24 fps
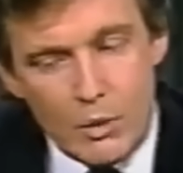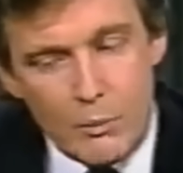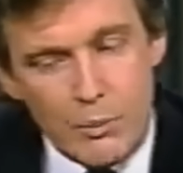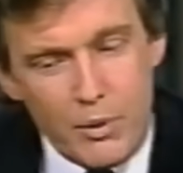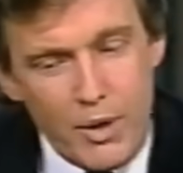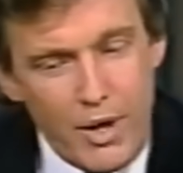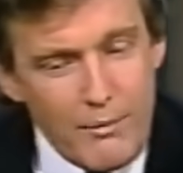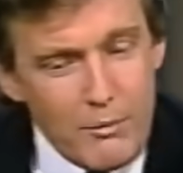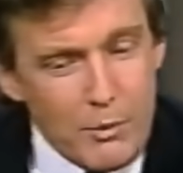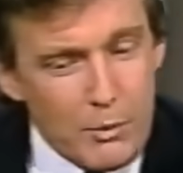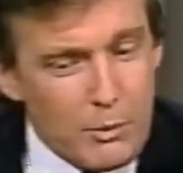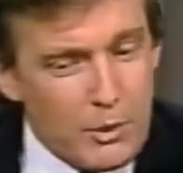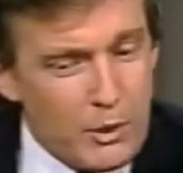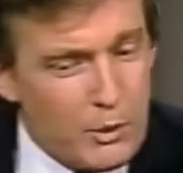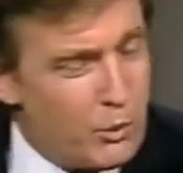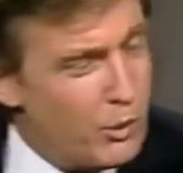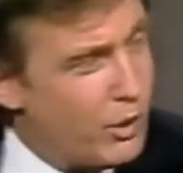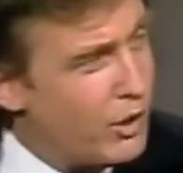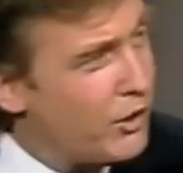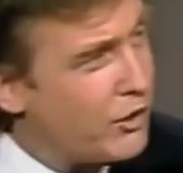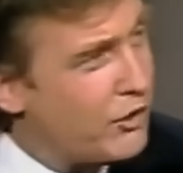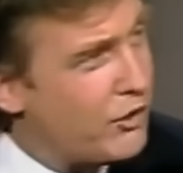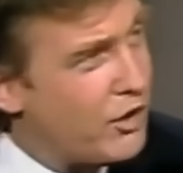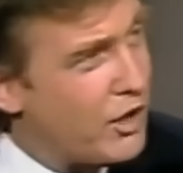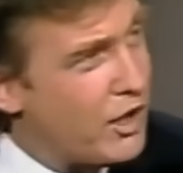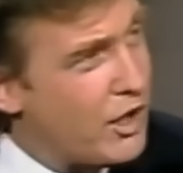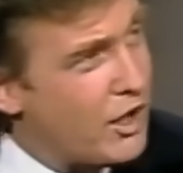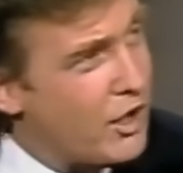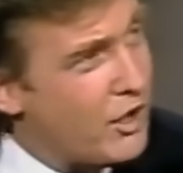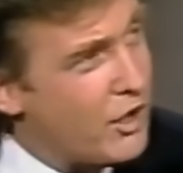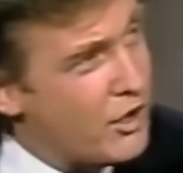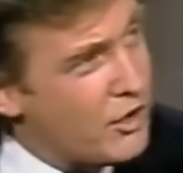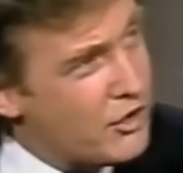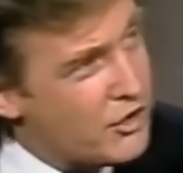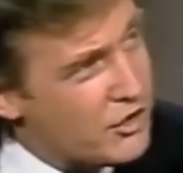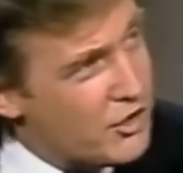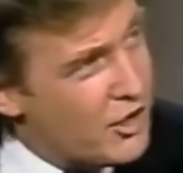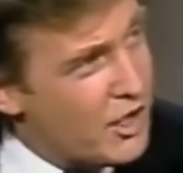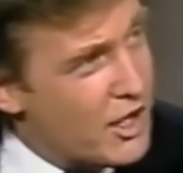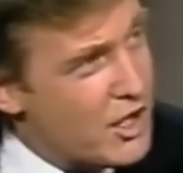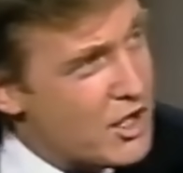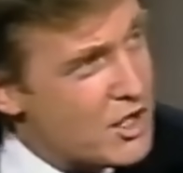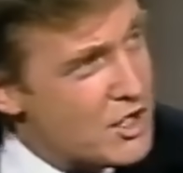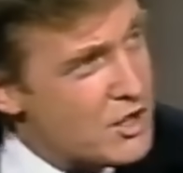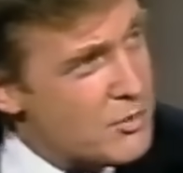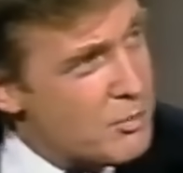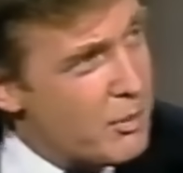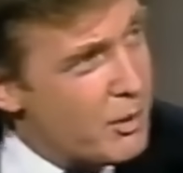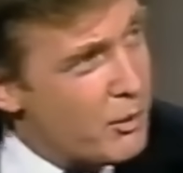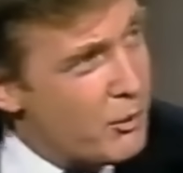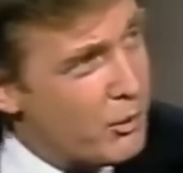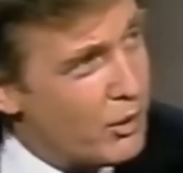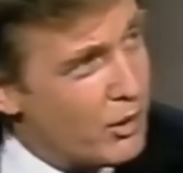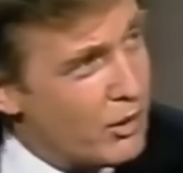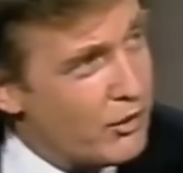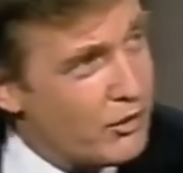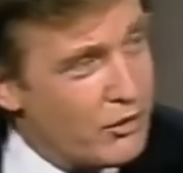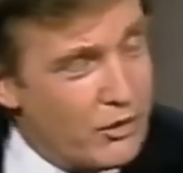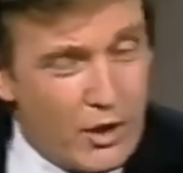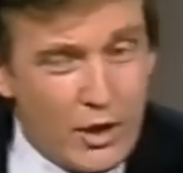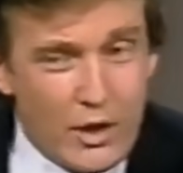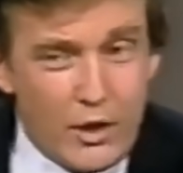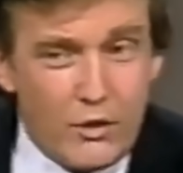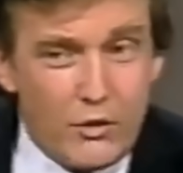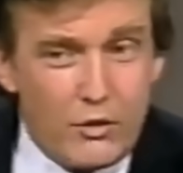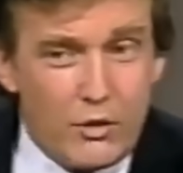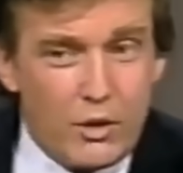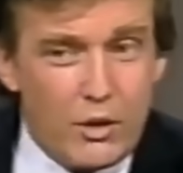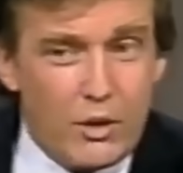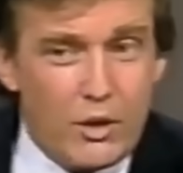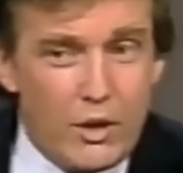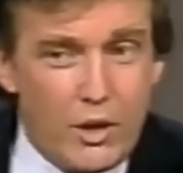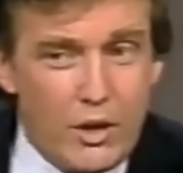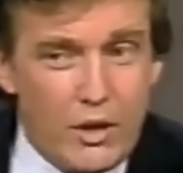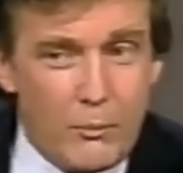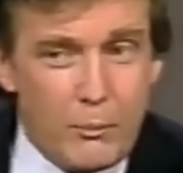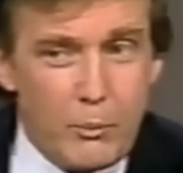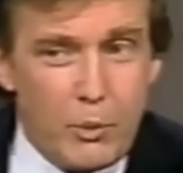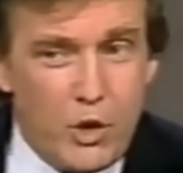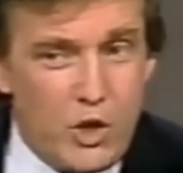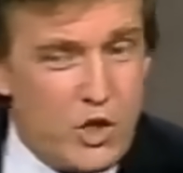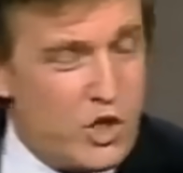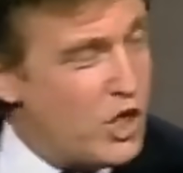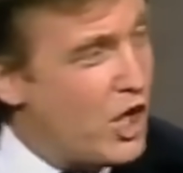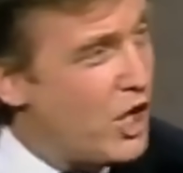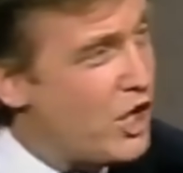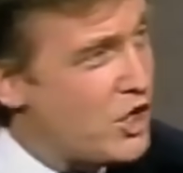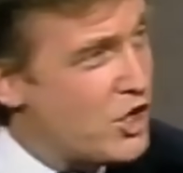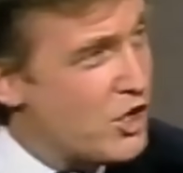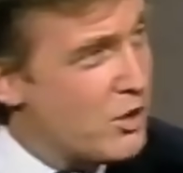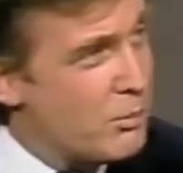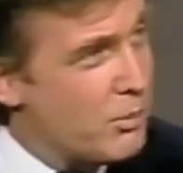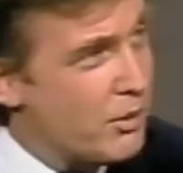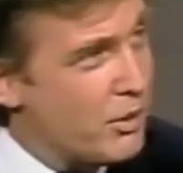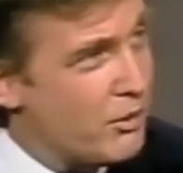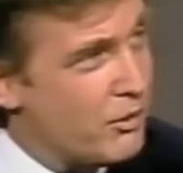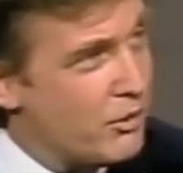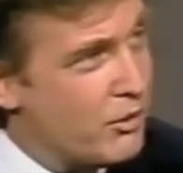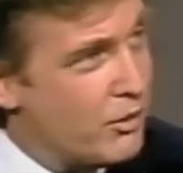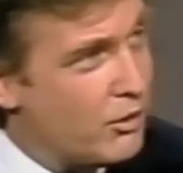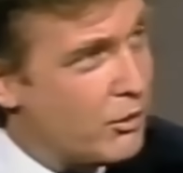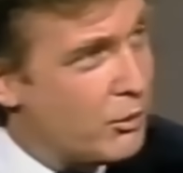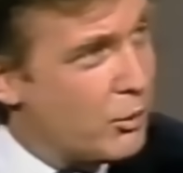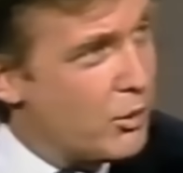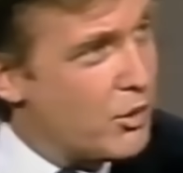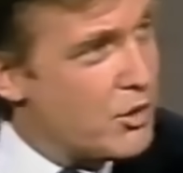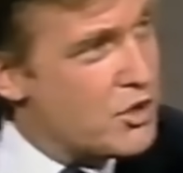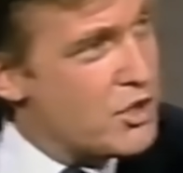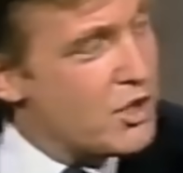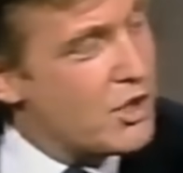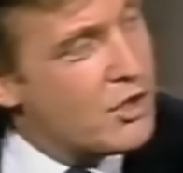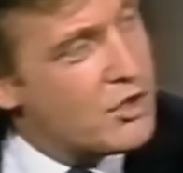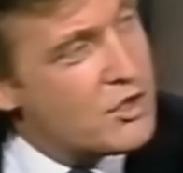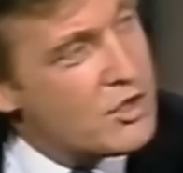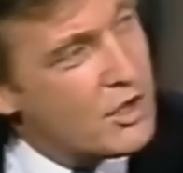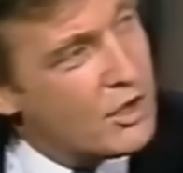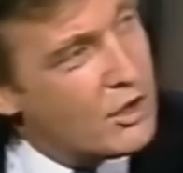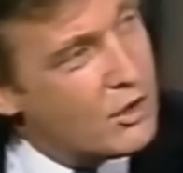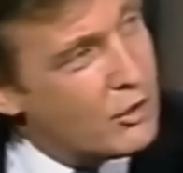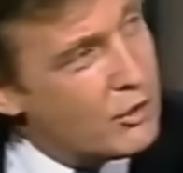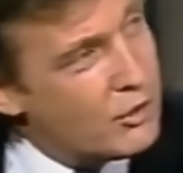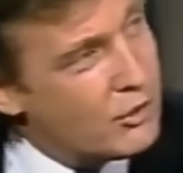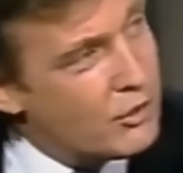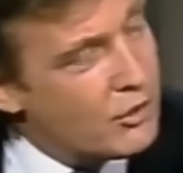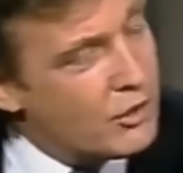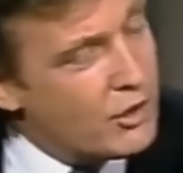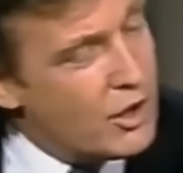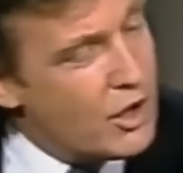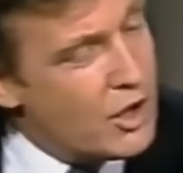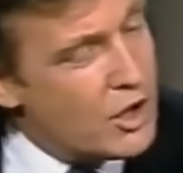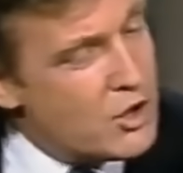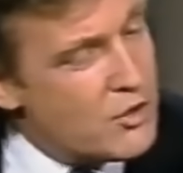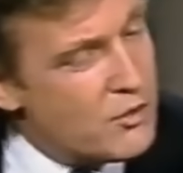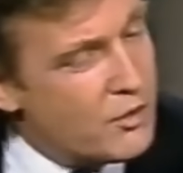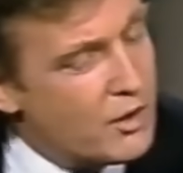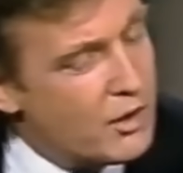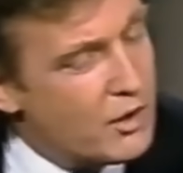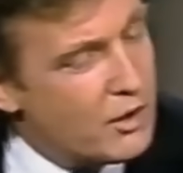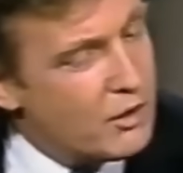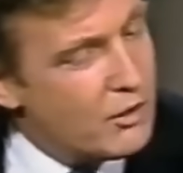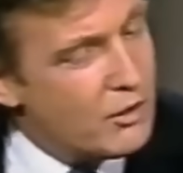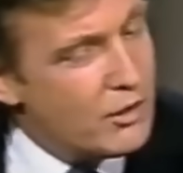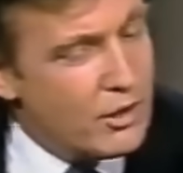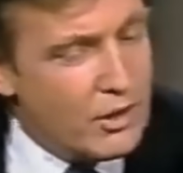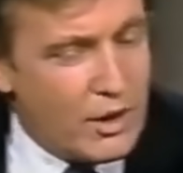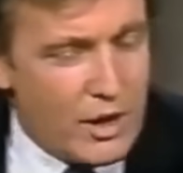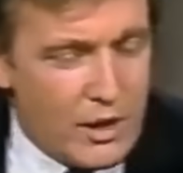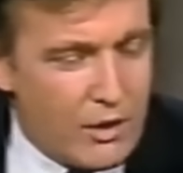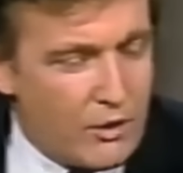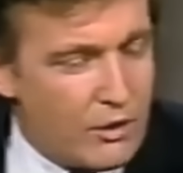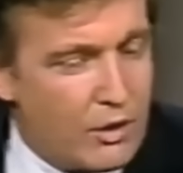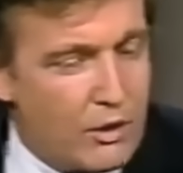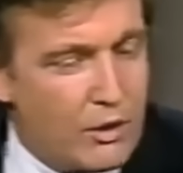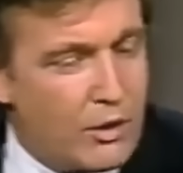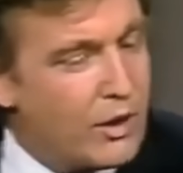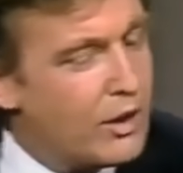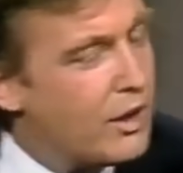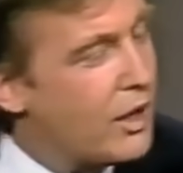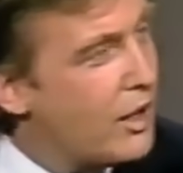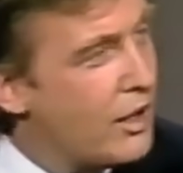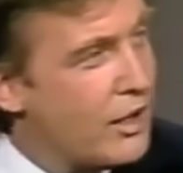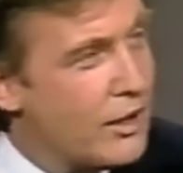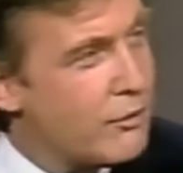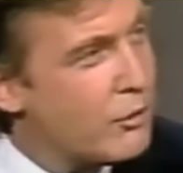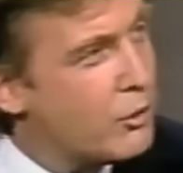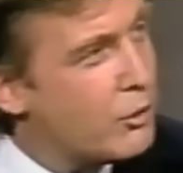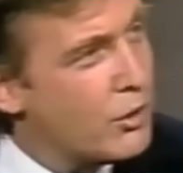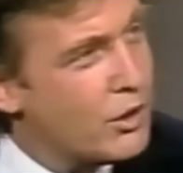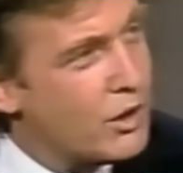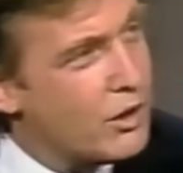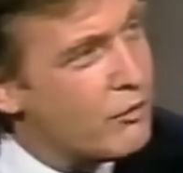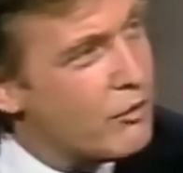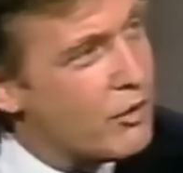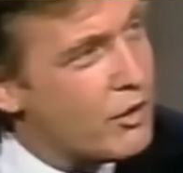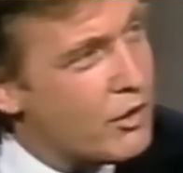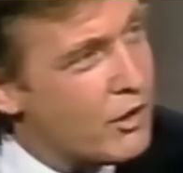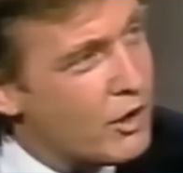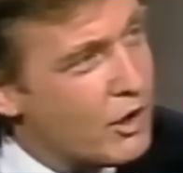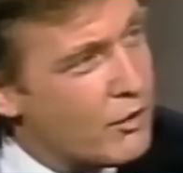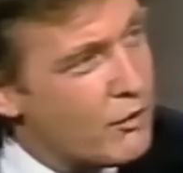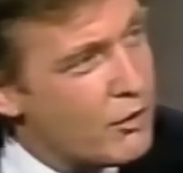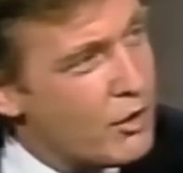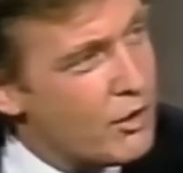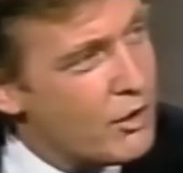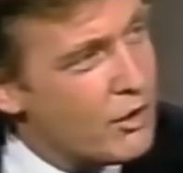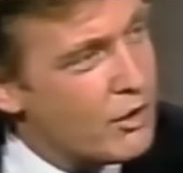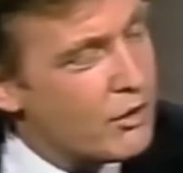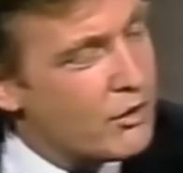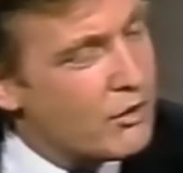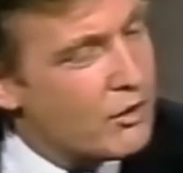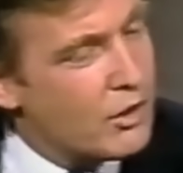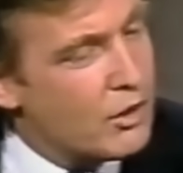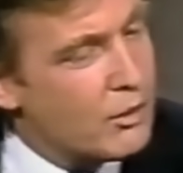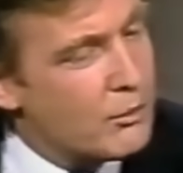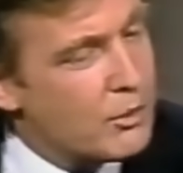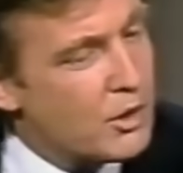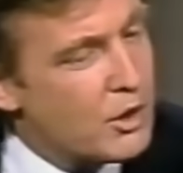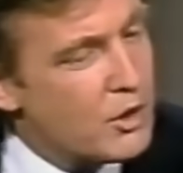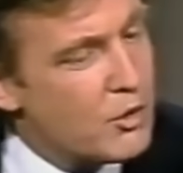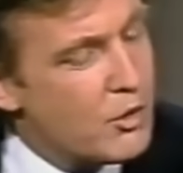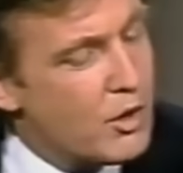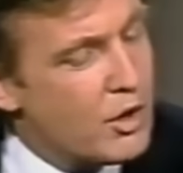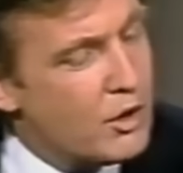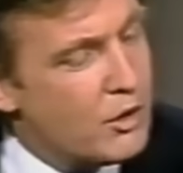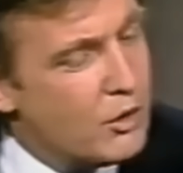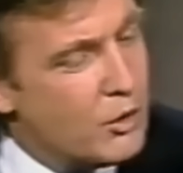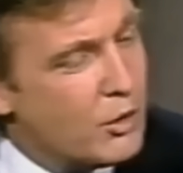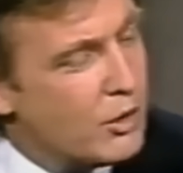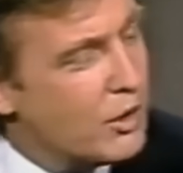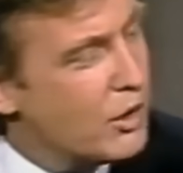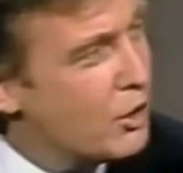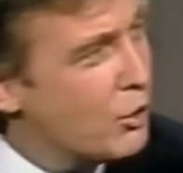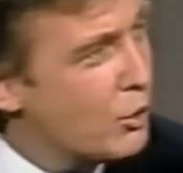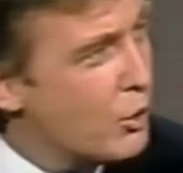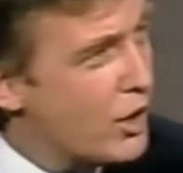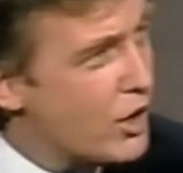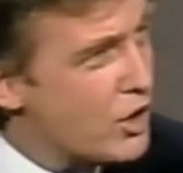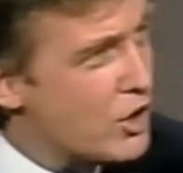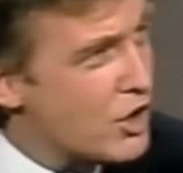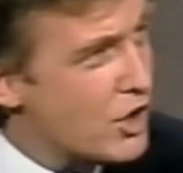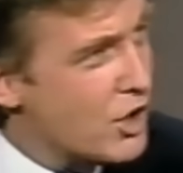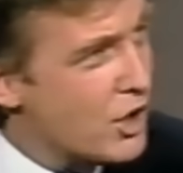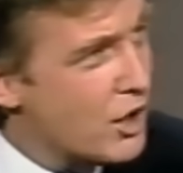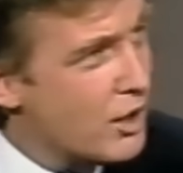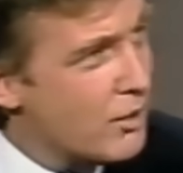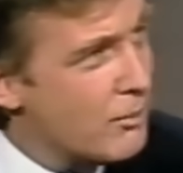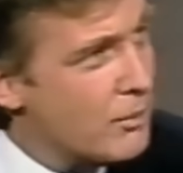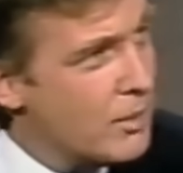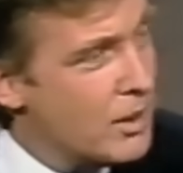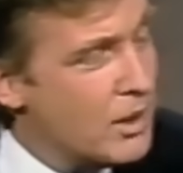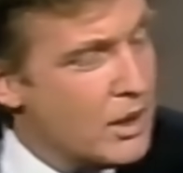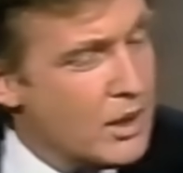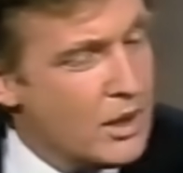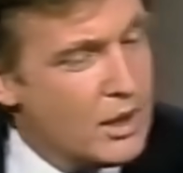Well, probably real estate in a sense, but real estate is an appreciation business, whereas the casinos are cash flow, and I don't know, I never really even think of it in those terms. I tried doing a great job.